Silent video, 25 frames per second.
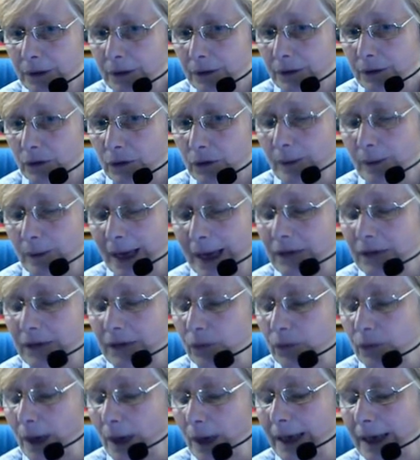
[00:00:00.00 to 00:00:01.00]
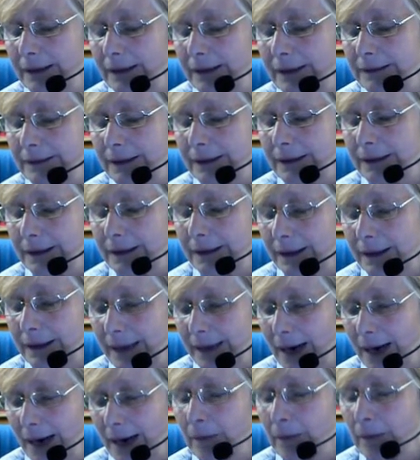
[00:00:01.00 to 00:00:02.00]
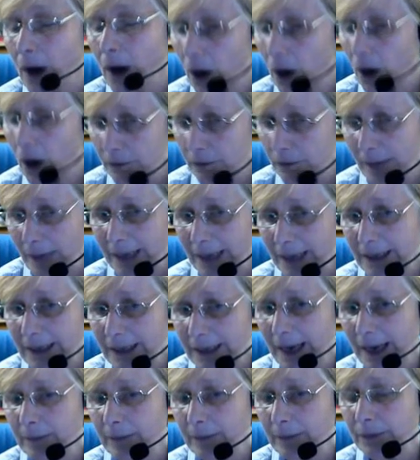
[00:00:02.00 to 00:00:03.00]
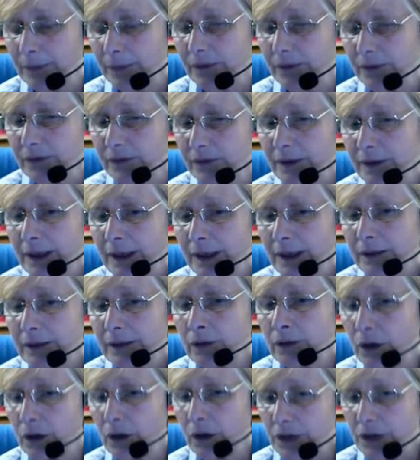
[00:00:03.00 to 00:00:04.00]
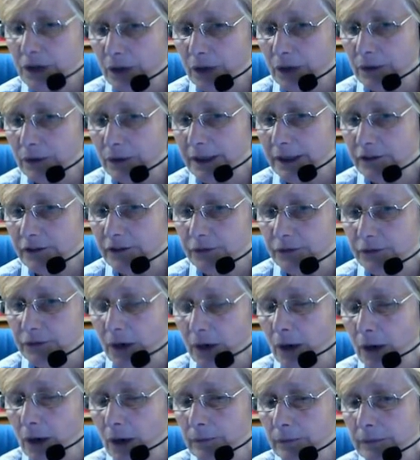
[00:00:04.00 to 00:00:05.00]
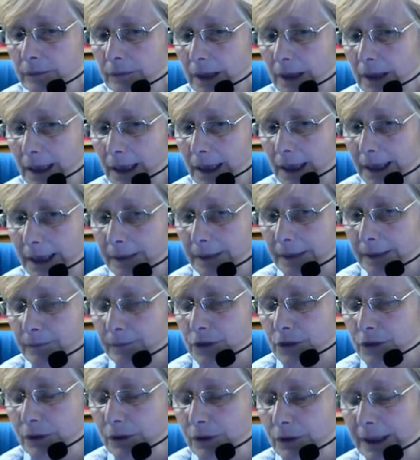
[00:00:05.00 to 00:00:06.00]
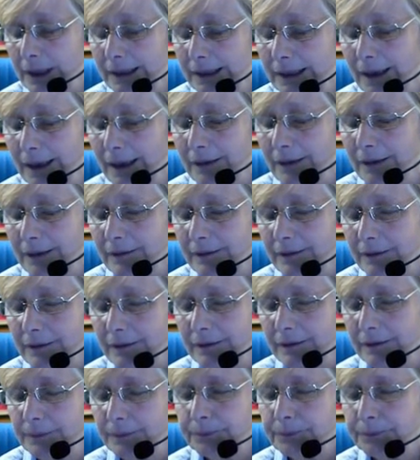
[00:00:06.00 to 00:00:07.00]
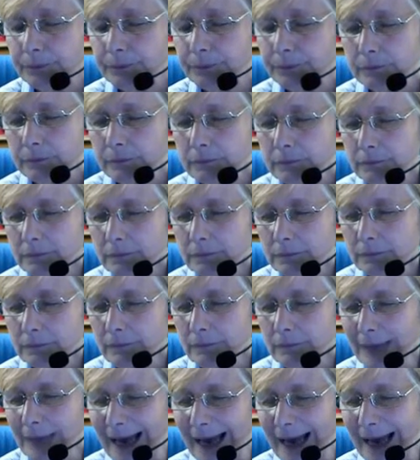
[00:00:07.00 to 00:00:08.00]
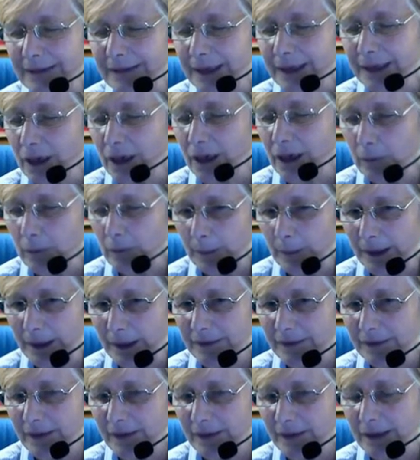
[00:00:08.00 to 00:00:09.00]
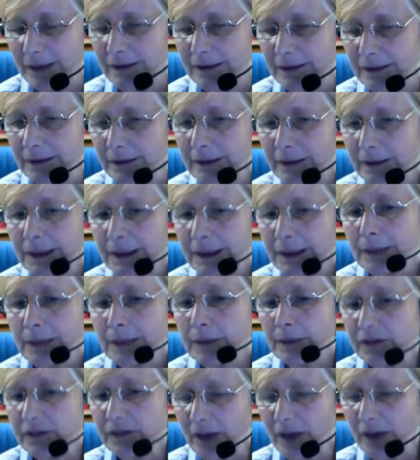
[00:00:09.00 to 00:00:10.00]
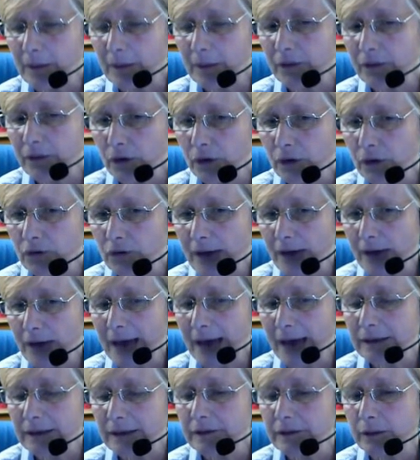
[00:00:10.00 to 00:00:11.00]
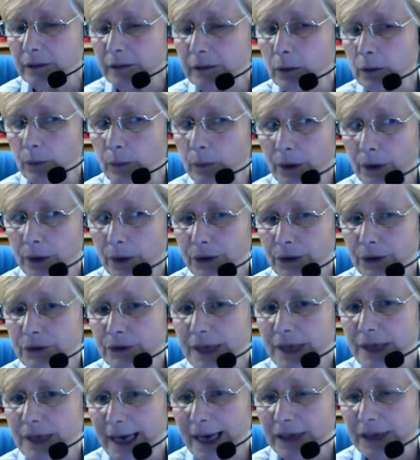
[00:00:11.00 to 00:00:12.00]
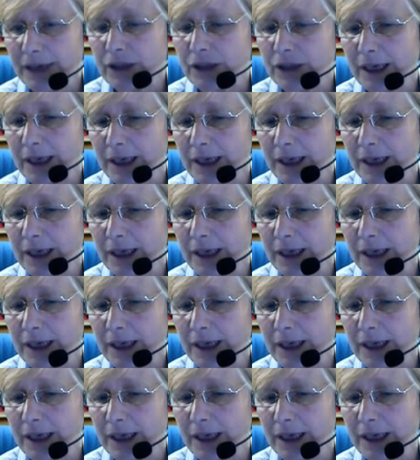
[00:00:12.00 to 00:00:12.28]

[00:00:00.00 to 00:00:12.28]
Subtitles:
you may as well come on main campus, not only from doing classes at the Irma Bird Center, but some of your faculty will want you to actually